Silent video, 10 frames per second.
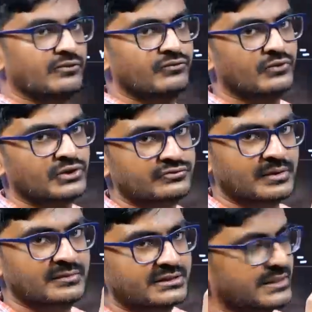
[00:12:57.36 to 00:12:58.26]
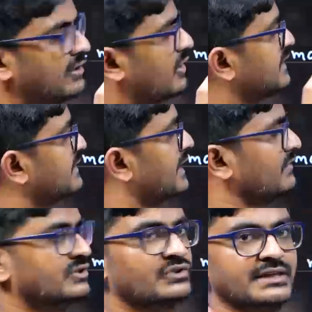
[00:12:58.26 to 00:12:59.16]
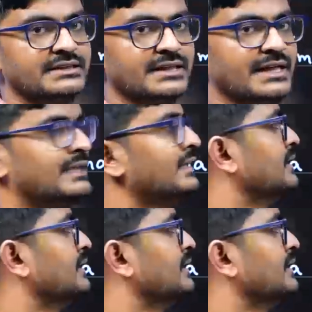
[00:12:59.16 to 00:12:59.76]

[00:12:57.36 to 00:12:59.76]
a force from this side, or else I can visualize it like